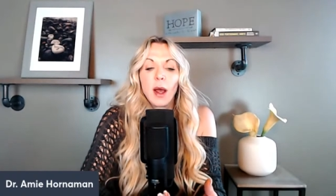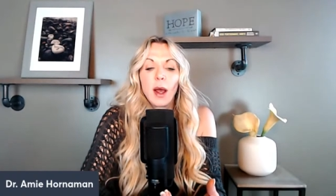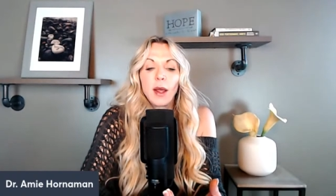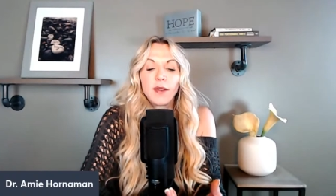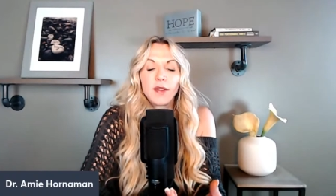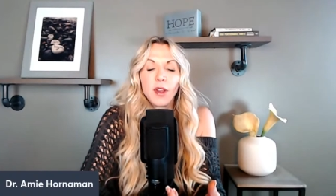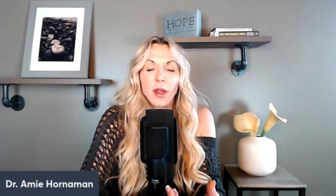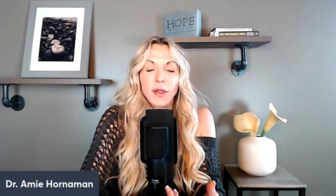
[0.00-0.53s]

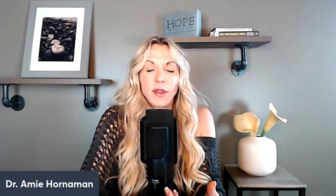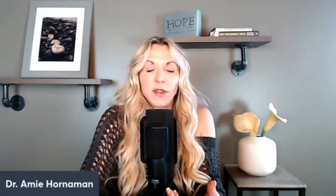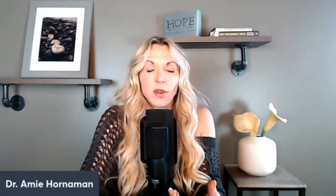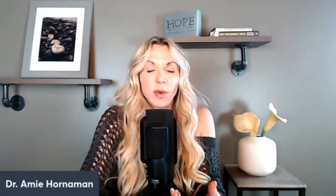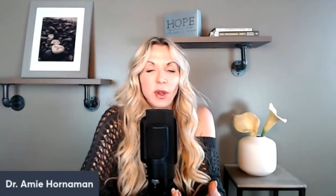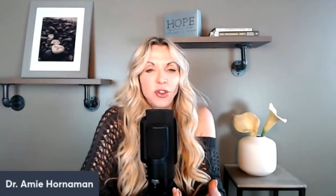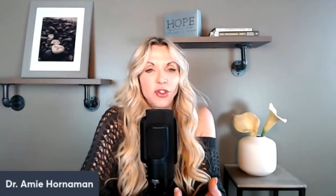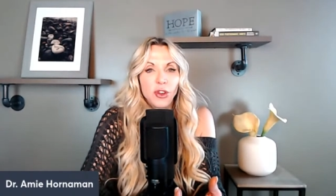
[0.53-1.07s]
I saw
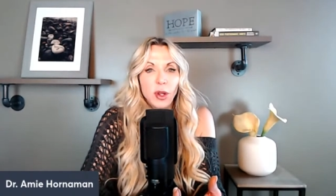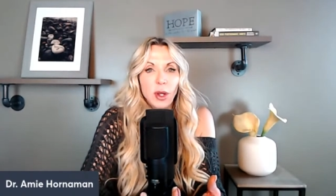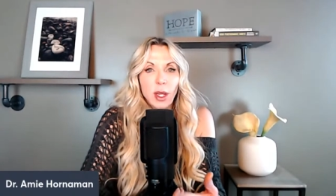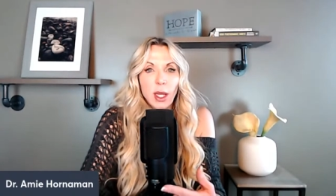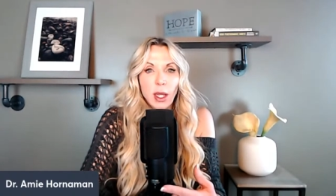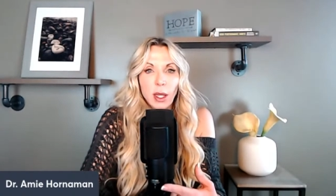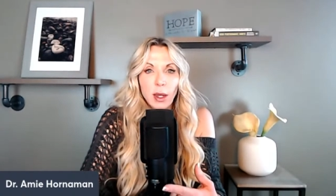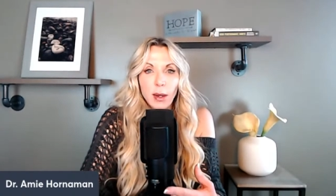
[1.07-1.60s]
this
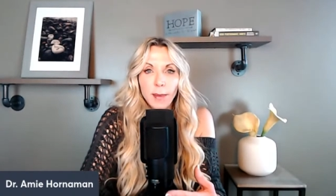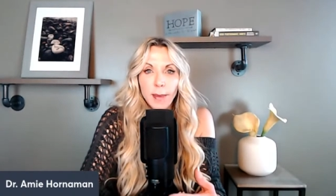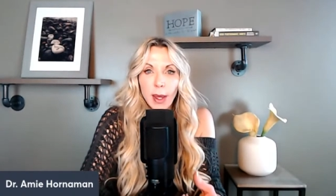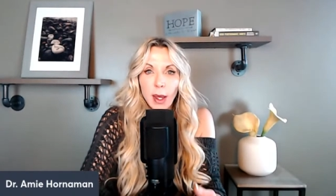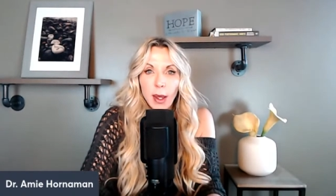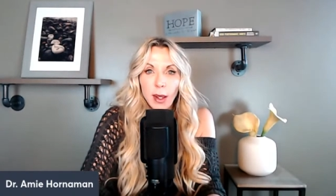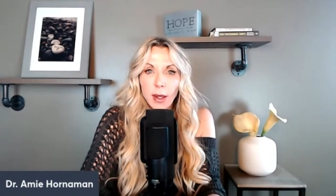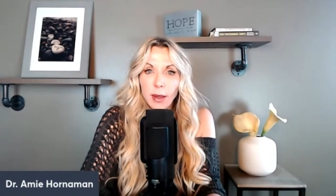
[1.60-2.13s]
question in
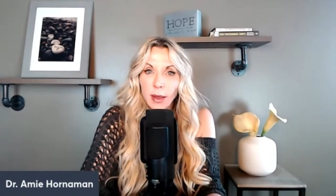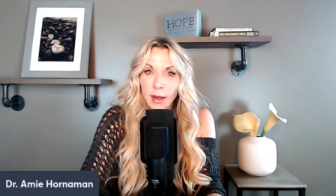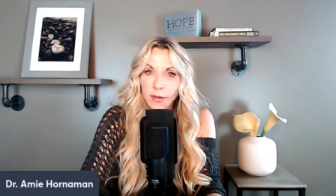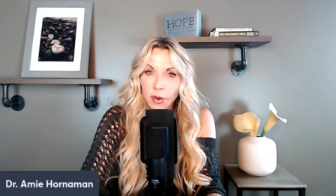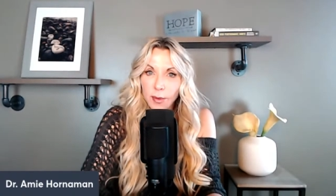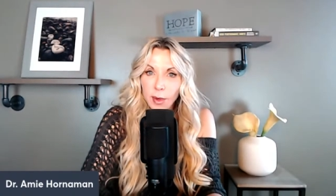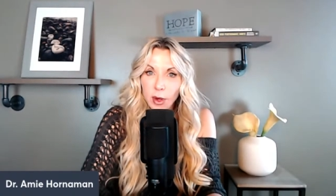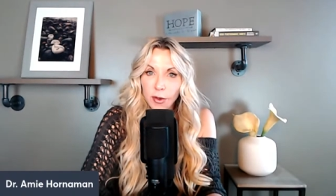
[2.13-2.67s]
my
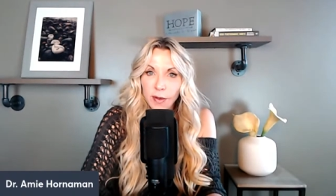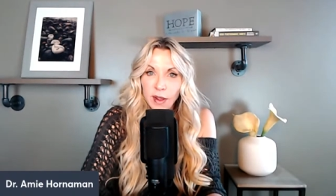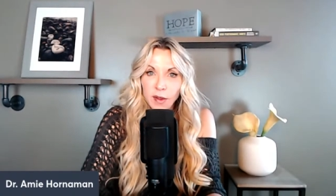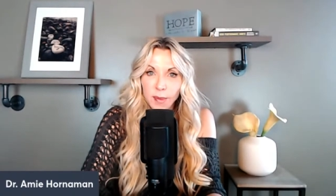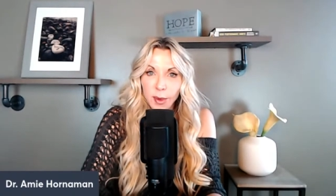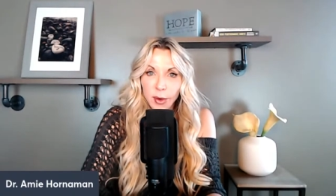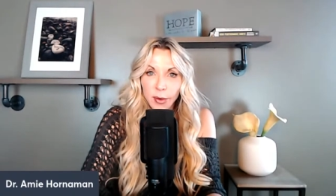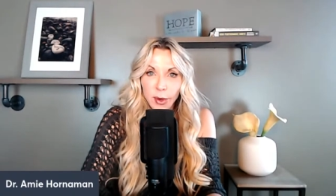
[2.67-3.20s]
Love Your Mirror
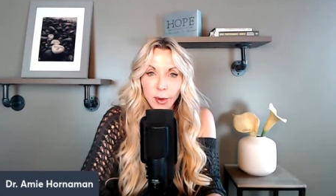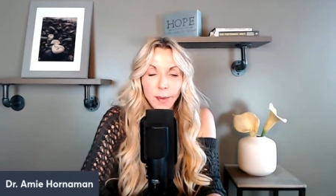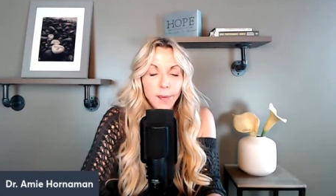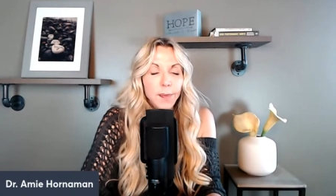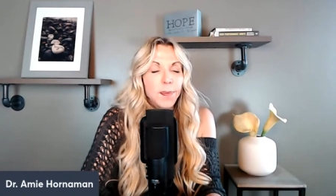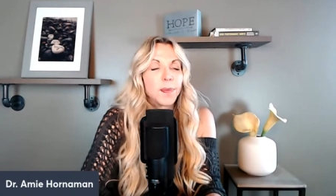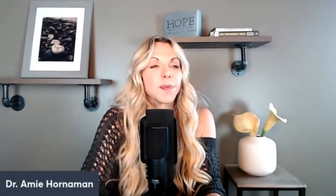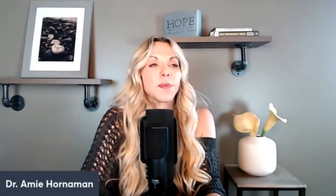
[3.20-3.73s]
Facebook group